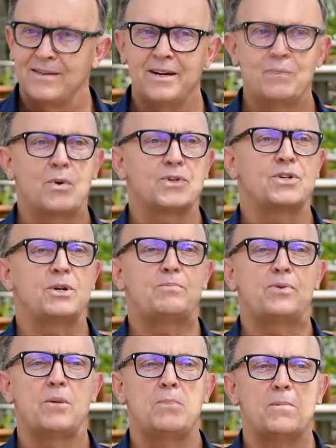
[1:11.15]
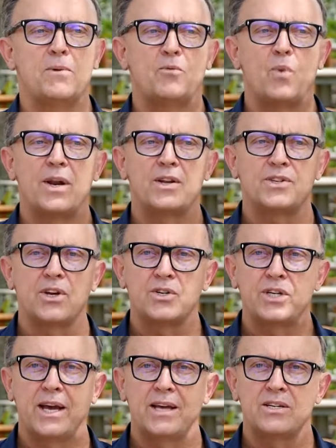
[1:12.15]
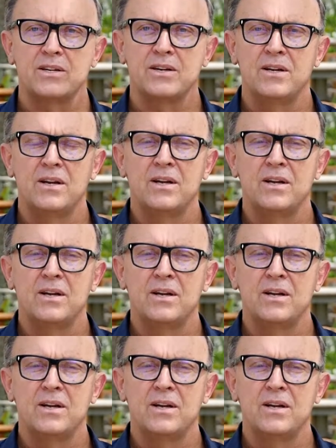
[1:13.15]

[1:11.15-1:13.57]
It wasn't a problem of one association.